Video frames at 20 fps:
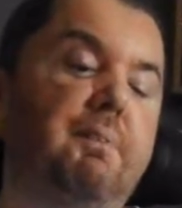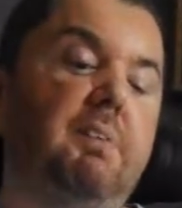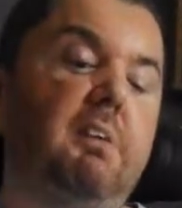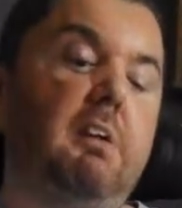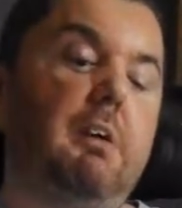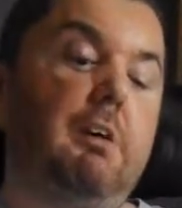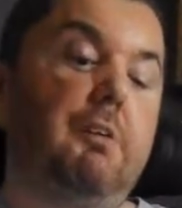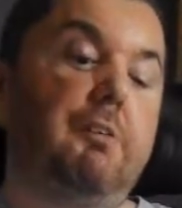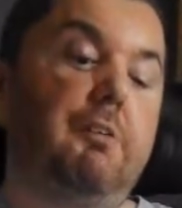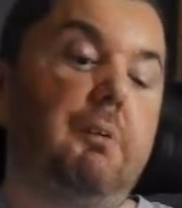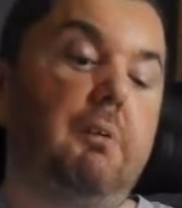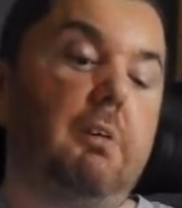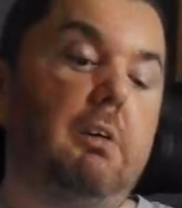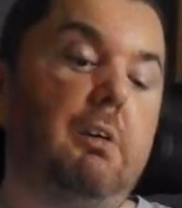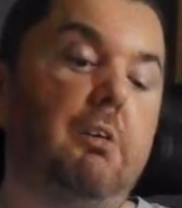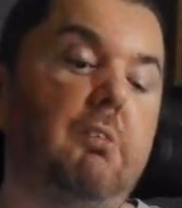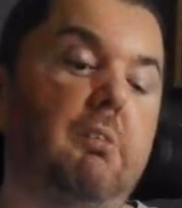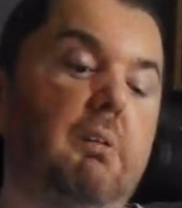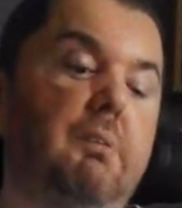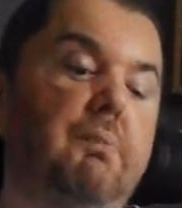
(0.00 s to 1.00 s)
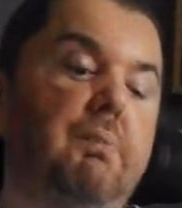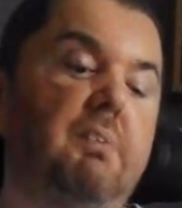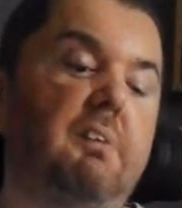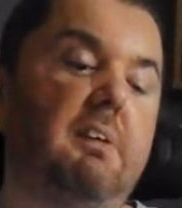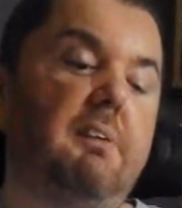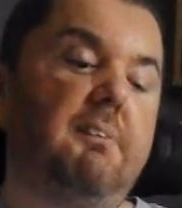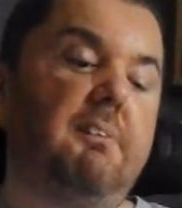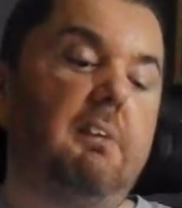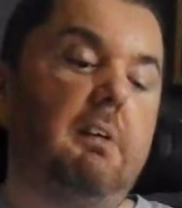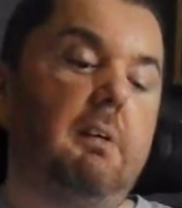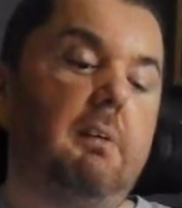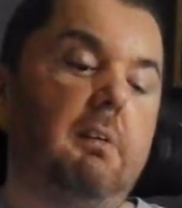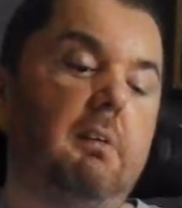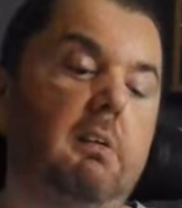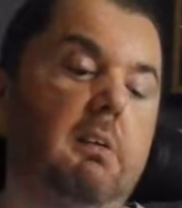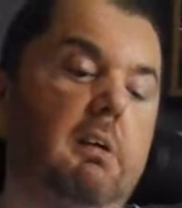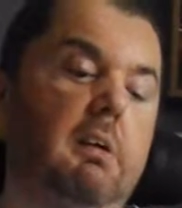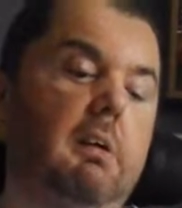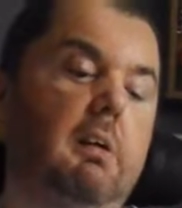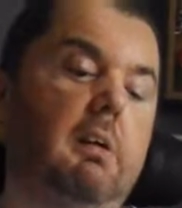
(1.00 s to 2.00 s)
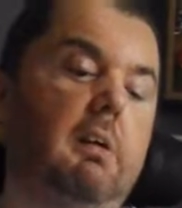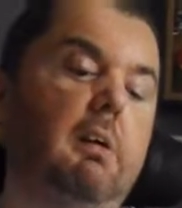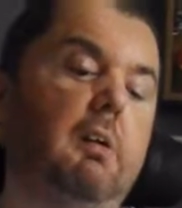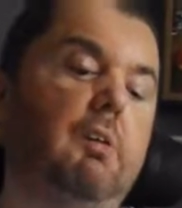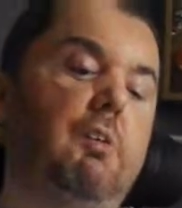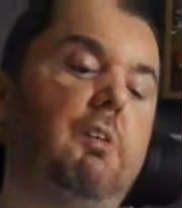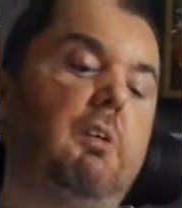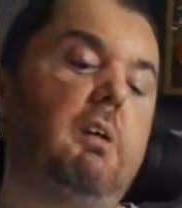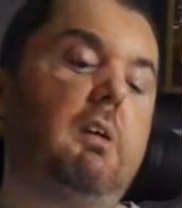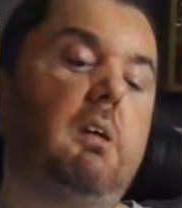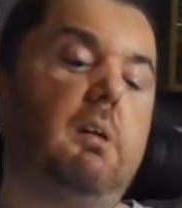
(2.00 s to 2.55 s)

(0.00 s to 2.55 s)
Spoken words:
I do like grape flavour, so